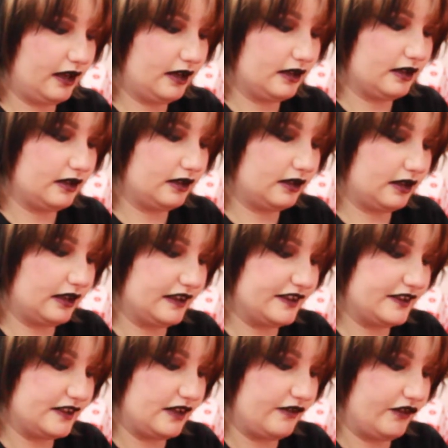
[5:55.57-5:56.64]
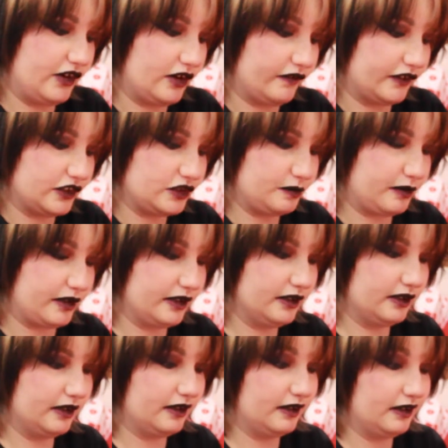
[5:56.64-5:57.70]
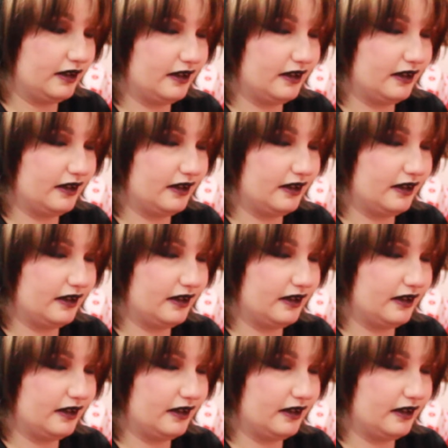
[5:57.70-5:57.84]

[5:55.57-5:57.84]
and a Steven Universe print.